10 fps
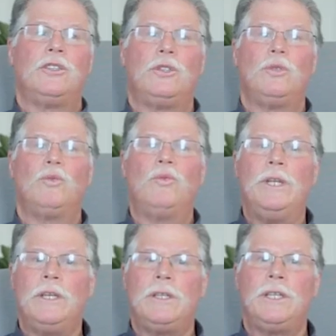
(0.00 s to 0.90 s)
to
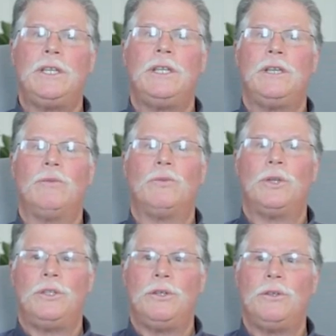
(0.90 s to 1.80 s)
really
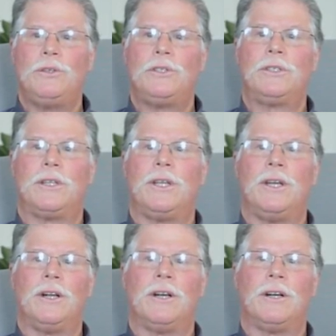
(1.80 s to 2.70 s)
reduce
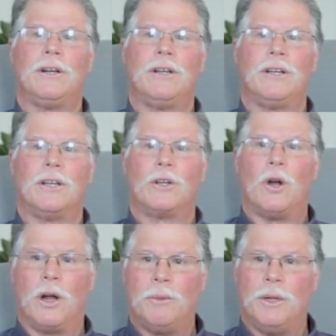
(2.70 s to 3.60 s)
their
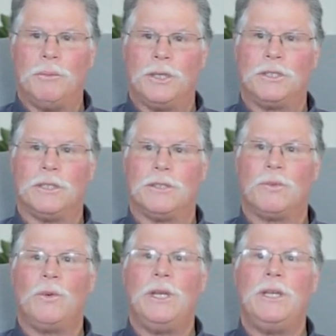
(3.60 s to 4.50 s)
carbon
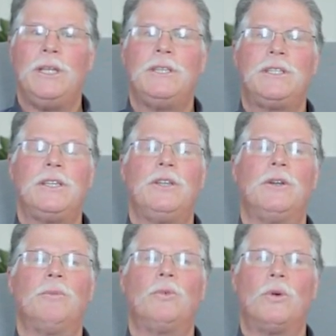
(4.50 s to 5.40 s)
emissions. We need to
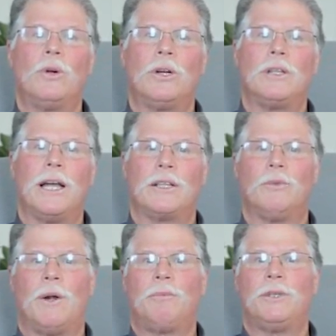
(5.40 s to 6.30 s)
hear more like
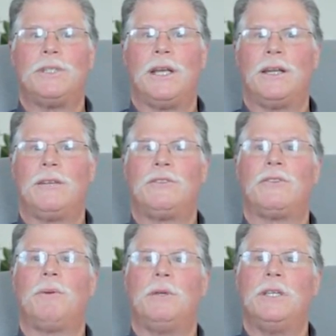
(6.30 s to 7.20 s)
the representatives
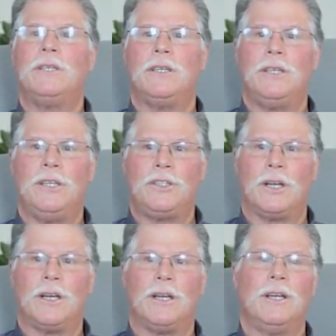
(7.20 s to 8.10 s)
from
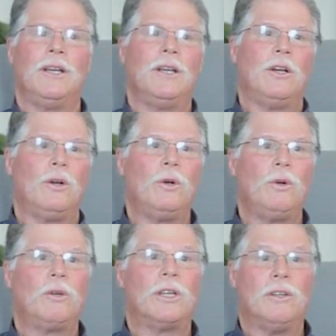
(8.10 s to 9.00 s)
Indonesia
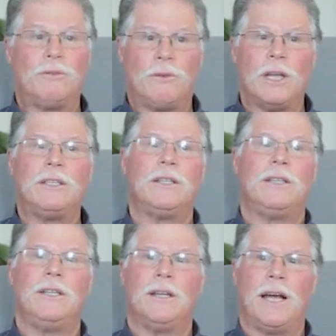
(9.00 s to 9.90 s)
who
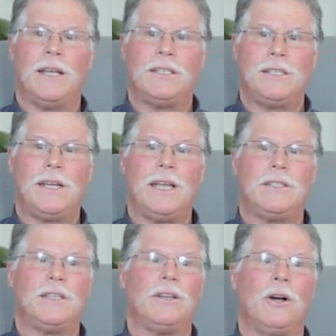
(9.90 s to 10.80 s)
confronted the United
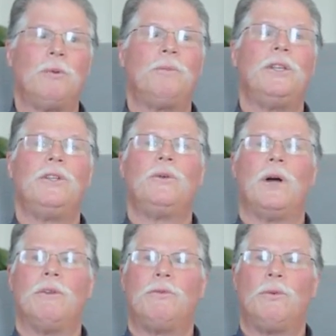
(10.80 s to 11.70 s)
States in open
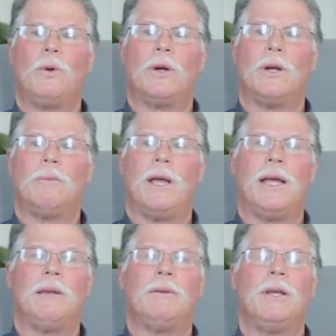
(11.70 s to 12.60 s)
UN forum,
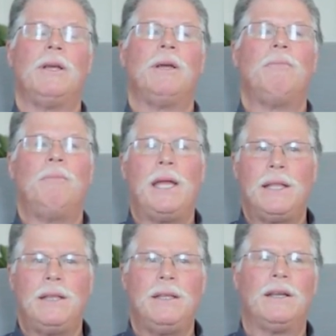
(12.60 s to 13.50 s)
and
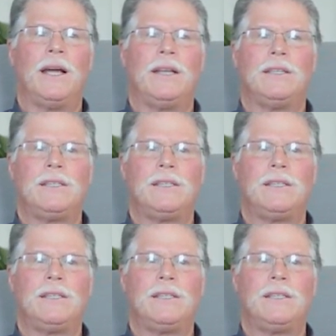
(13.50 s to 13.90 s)
make the United